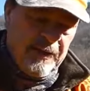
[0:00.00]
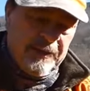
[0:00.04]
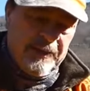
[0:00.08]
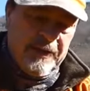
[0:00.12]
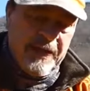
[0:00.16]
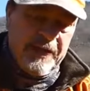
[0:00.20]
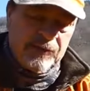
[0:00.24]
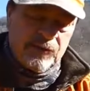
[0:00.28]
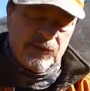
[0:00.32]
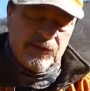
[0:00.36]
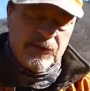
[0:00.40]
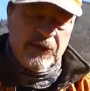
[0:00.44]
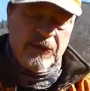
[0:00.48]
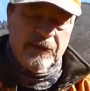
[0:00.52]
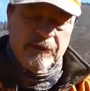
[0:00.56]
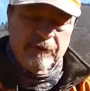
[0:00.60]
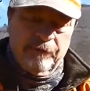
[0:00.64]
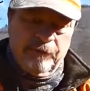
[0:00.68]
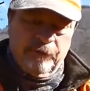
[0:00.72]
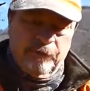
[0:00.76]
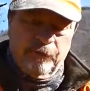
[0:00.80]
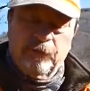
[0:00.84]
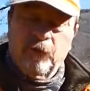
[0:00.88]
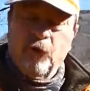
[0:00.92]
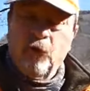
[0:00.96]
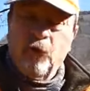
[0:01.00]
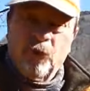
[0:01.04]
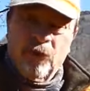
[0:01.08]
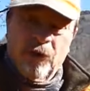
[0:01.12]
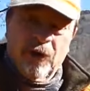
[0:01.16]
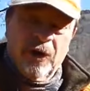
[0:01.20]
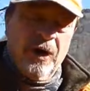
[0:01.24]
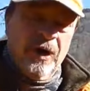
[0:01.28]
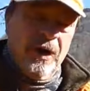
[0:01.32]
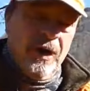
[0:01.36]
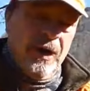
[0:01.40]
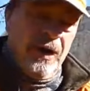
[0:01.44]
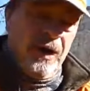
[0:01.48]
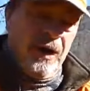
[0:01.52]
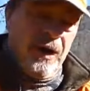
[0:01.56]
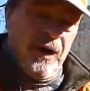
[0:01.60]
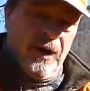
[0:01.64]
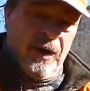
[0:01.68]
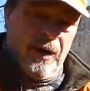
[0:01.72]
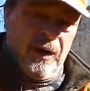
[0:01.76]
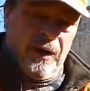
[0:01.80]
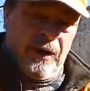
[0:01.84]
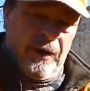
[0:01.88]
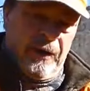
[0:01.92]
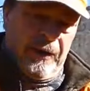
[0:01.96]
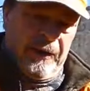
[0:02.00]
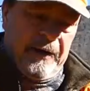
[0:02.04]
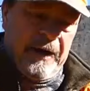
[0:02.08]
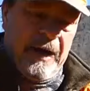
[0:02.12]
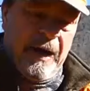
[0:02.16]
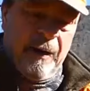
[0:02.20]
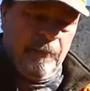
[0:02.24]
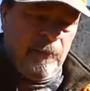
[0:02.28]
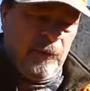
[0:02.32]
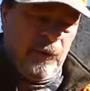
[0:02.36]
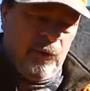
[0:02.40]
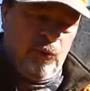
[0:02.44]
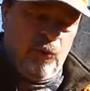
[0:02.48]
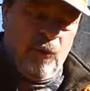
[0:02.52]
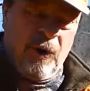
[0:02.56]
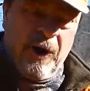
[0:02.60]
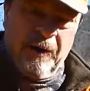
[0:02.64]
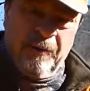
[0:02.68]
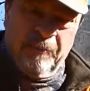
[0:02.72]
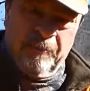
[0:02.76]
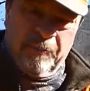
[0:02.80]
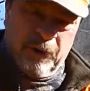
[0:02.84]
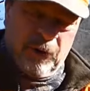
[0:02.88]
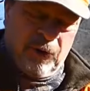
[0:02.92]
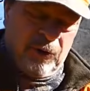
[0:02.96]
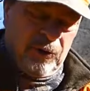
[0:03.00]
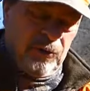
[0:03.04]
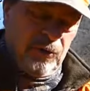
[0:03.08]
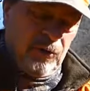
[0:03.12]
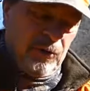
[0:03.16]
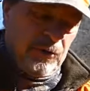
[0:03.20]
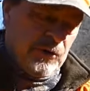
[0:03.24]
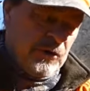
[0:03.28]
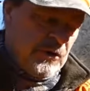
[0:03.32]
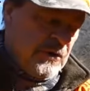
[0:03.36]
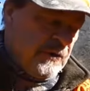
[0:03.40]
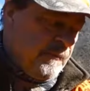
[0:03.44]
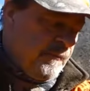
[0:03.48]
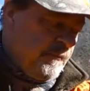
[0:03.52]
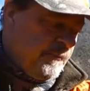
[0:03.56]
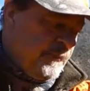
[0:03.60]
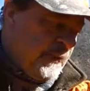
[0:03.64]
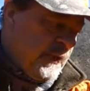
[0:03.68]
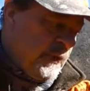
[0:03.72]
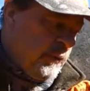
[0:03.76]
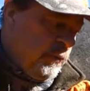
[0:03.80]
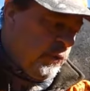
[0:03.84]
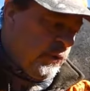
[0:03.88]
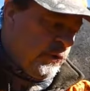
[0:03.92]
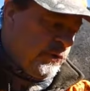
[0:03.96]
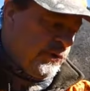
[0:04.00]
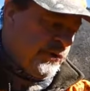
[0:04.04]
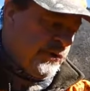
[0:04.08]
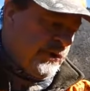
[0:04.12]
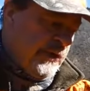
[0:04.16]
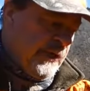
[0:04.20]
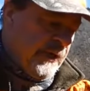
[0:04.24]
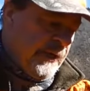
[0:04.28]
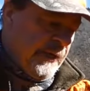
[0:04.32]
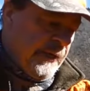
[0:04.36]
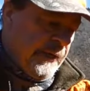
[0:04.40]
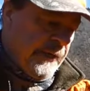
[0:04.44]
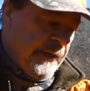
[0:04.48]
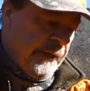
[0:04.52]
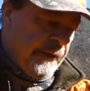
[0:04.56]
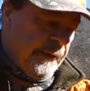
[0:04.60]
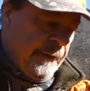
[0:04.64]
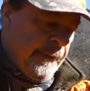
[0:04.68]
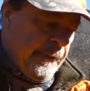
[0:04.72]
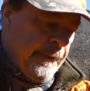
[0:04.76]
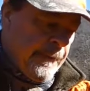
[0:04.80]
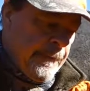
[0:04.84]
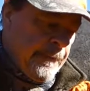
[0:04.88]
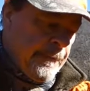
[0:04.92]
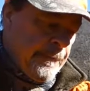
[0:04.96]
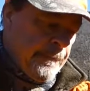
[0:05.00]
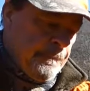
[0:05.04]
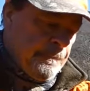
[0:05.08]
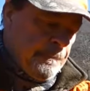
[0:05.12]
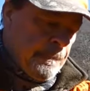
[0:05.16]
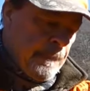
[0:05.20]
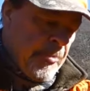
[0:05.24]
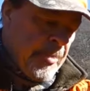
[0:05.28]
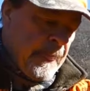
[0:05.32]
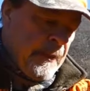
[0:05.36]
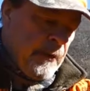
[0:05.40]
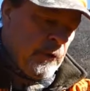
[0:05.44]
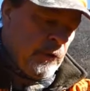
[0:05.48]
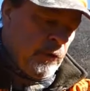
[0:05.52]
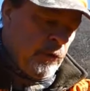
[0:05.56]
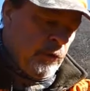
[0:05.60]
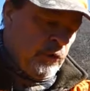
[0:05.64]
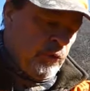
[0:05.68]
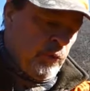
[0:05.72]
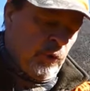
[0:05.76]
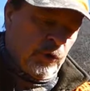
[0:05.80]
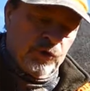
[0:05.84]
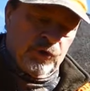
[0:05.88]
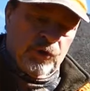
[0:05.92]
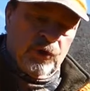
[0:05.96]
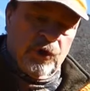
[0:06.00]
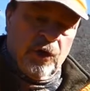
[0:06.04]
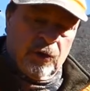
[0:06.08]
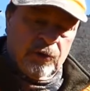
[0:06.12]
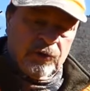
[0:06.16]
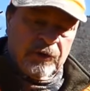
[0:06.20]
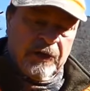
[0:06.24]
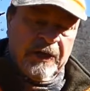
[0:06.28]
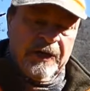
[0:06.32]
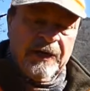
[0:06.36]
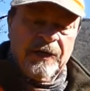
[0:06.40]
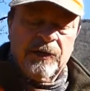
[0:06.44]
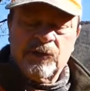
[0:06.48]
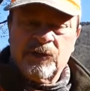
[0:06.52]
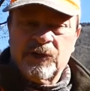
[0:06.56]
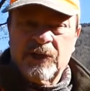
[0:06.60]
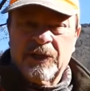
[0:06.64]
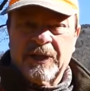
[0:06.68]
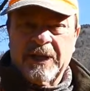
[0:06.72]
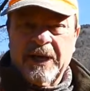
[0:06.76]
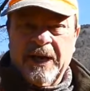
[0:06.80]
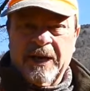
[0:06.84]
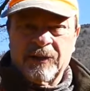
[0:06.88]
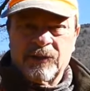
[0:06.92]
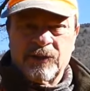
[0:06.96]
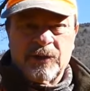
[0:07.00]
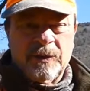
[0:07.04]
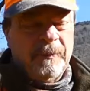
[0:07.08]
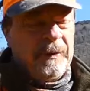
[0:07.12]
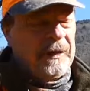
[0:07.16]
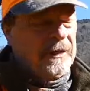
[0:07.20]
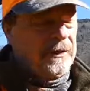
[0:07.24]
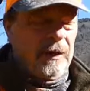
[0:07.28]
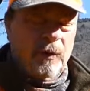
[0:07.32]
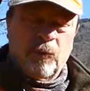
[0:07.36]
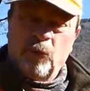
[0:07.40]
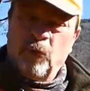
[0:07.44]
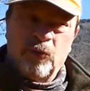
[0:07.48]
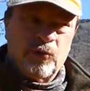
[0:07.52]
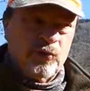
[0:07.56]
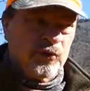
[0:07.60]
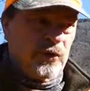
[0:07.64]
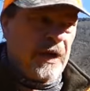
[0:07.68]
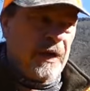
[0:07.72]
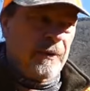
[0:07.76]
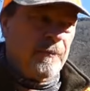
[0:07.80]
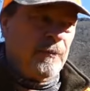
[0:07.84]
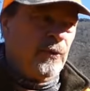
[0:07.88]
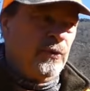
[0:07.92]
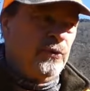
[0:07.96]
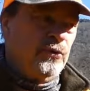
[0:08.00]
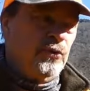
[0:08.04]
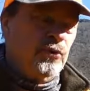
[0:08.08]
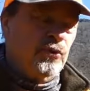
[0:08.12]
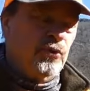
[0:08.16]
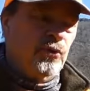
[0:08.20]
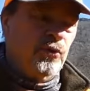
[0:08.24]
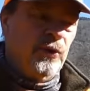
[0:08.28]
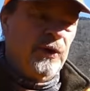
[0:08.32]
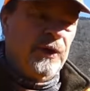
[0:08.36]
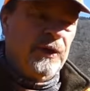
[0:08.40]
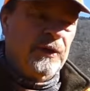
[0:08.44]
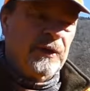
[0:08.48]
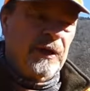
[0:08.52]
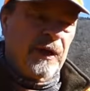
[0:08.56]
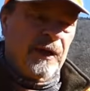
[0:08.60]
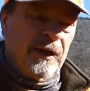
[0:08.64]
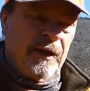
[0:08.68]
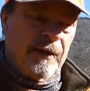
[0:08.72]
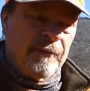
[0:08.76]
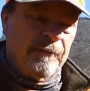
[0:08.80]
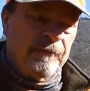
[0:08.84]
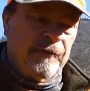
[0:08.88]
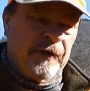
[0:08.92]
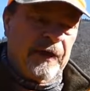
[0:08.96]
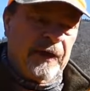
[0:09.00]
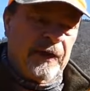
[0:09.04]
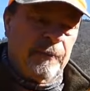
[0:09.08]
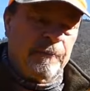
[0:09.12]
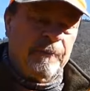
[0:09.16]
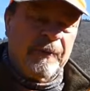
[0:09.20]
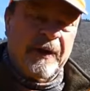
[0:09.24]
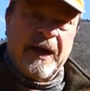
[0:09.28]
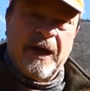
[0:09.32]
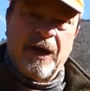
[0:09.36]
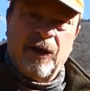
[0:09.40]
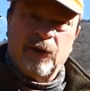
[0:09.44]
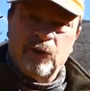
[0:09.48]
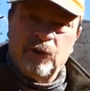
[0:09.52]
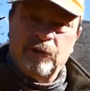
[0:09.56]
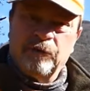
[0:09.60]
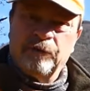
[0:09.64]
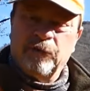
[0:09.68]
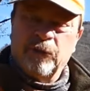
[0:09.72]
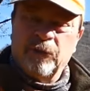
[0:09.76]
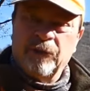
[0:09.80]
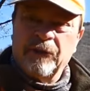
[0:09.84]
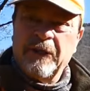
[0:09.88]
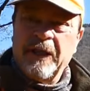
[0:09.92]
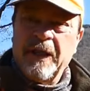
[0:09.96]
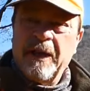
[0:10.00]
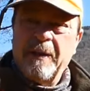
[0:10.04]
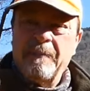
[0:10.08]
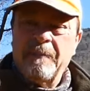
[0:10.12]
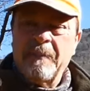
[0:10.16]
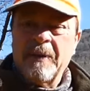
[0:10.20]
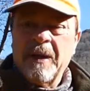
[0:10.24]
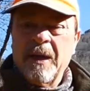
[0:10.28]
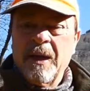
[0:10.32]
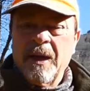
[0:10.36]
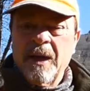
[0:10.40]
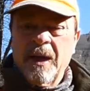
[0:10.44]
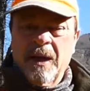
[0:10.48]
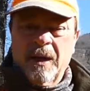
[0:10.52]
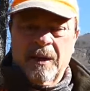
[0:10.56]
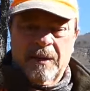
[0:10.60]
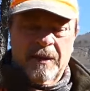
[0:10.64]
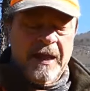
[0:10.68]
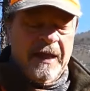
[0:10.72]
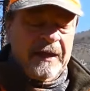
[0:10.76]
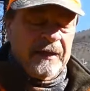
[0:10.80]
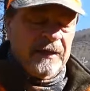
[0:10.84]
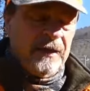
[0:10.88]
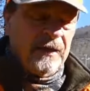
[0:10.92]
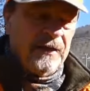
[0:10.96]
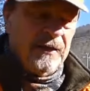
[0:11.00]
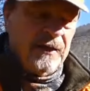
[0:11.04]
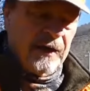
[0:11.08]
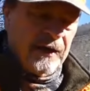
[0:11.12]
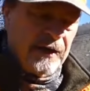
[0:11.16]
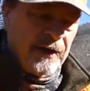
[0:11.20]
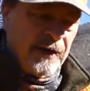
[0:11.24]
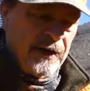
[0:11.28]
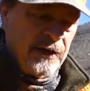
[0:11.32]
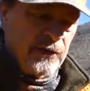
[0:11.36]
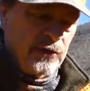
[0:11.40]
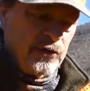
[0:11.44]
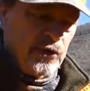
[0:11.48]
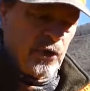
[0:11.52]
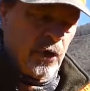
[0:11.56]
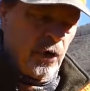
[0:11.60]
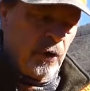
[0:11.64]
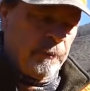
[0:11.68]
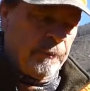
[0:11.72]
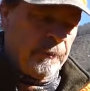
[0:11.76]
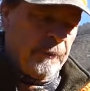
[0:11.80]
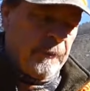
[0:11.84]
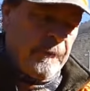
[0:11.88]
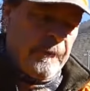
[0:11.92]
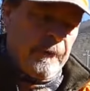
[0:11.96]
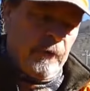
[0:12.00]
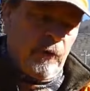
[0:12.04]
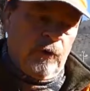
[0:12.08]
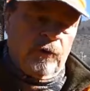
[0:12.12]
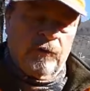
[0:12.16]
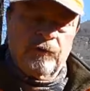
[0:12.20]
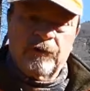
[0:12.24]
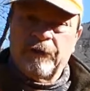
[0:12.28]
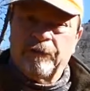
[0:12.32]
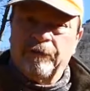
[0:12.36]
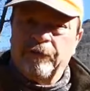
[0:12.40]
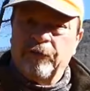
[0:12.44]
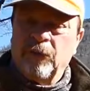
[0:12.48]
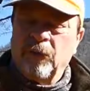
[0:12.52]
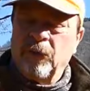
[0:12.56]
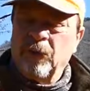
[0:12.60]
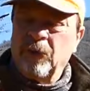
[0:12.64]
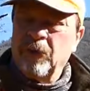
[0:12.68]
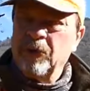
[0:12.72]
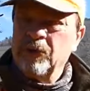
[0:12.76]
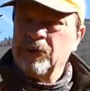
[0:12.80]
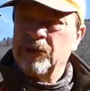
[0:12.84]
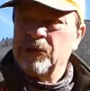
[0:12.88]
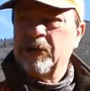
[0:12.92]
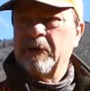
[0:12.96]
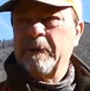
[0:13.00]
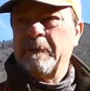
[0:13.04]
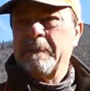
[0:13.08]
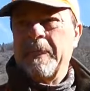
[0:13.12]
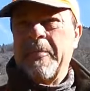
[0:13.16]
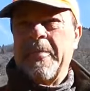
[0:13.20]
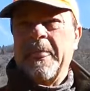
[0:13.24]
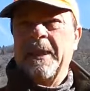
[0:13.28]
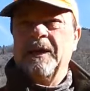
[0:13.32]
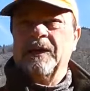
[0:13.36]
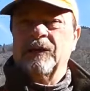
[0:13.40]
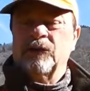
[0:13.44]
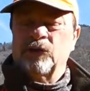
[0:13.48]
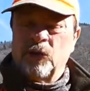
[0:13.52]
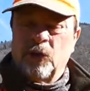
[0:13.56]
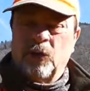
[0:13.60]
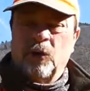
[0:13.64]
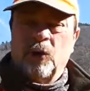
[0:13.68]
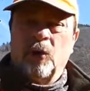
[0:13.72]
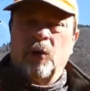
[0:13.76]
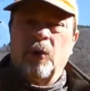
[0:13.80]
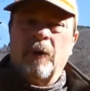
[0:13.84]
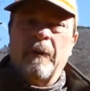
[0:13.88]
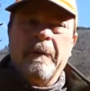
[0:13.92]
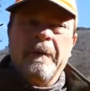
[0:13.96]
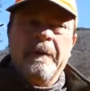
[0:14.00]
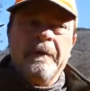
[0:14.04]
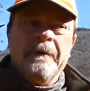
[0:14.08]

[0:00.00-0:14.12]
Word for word: testing for number one products was uh, it was not an easy task, but I was able to do it, and I'm very proud for them. They did a great job of the force, so